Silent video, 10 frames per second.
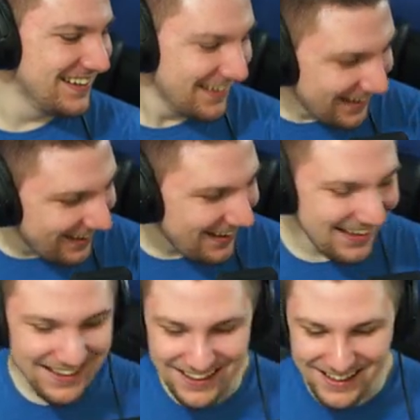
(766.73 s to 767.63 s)
he
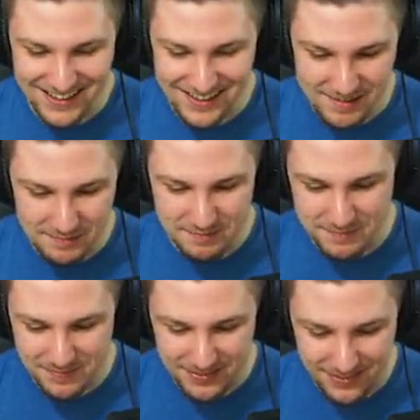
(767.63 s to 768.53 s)
says he says to the
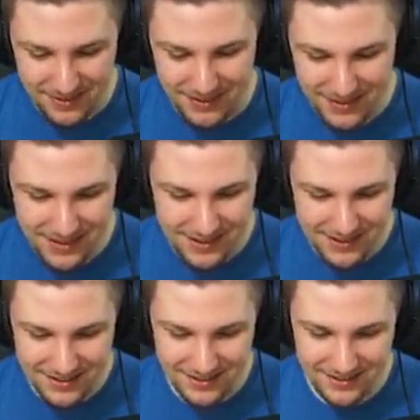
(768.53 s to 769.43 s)
to the,
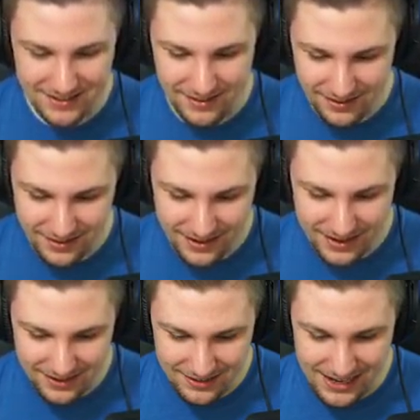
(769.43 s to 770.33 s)
to the goat,
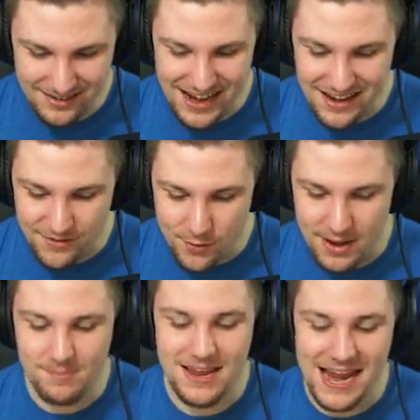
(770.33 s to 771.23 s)
hey. He says you know,
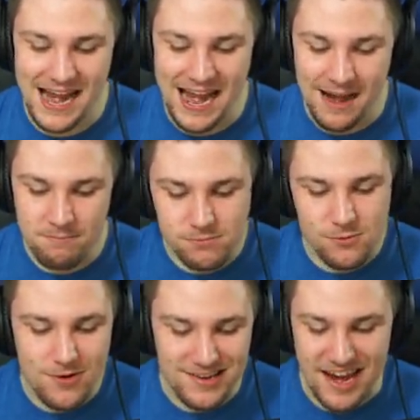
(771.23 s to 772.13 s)
to me,
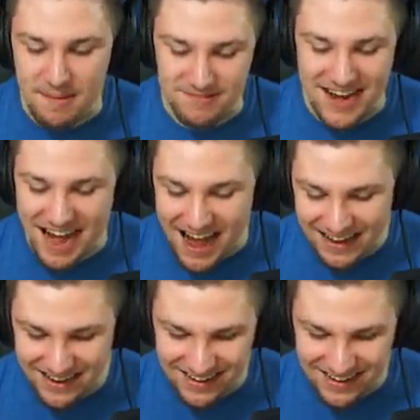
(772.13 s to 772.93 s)
what's up, there?